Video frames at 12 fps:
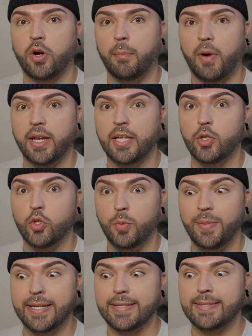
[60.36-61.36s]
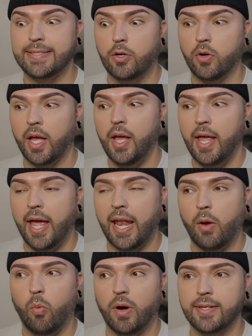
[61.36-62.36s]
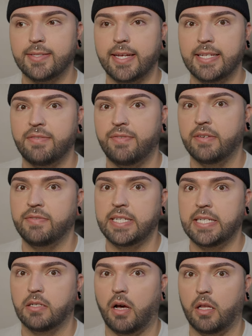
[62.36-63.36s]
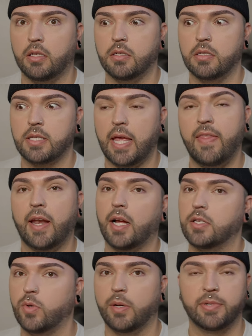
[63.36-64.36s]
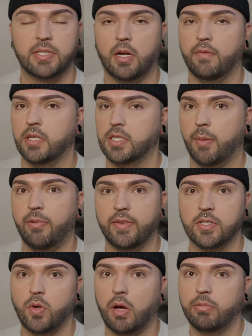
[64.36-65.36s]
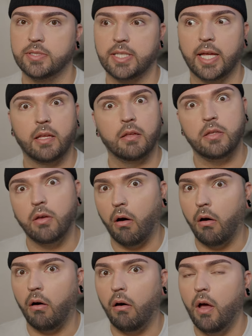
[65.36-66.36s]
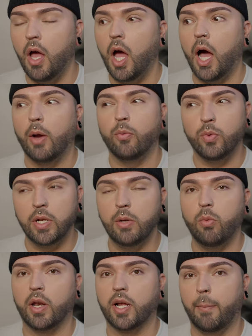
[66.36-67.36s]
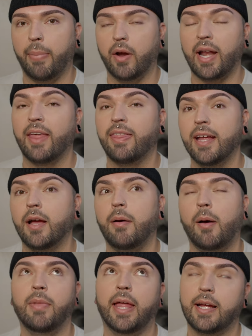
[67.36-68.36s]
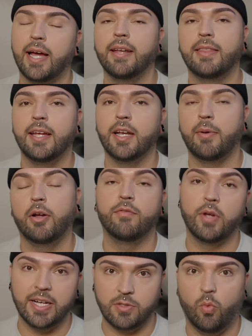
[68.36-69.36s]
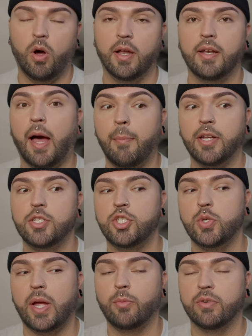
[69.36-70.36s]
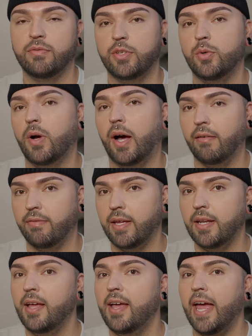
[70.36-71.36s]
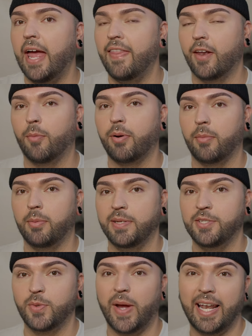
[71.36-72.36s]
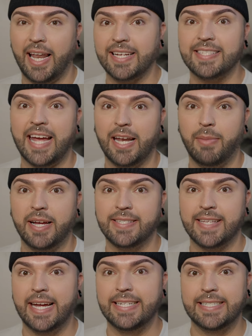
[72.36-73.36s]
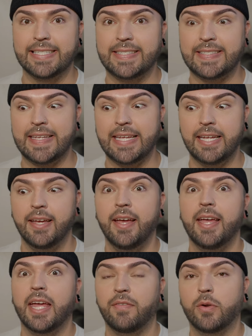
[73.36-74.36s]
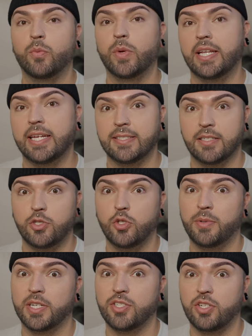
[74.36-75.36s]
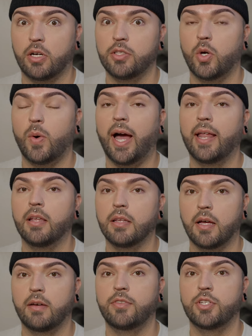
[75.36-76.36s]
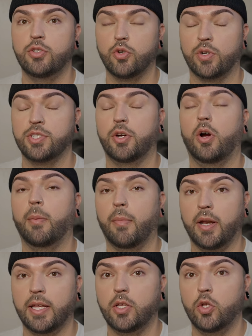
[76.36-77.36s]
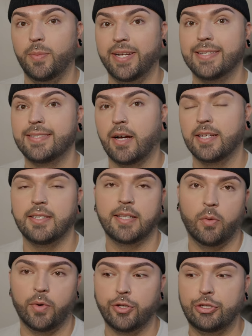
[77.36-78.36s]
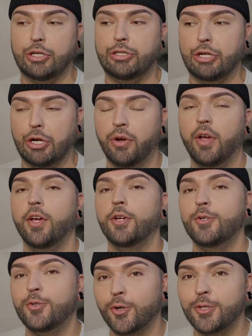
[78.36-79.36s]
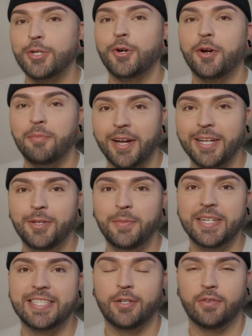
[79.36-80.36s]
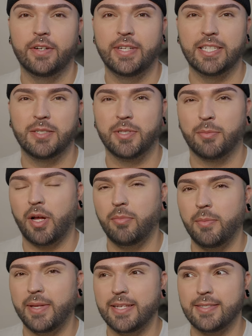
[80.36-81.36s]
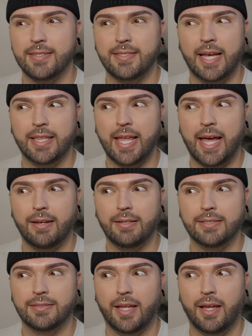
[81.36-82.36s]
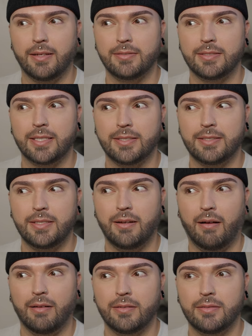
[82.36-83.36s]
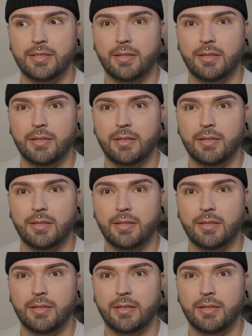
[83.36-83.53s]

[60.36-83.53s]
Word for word: Armani Luminous Silk. And I want to say it's $15. And then I got 20% off on top of it. So I was like, y'all, I really want to compare it. I think I'm like kind of thinking about if you guys want, I'm going to do a review of it. And then I'll probably do a like side by side to see if it really is a dupe. Because y'all know I love the Giorgio Armani Luminous. I said that weird Giorgio, Giorgio Armani Luminous Silk Foundation. But the problem is, is that that is like $60.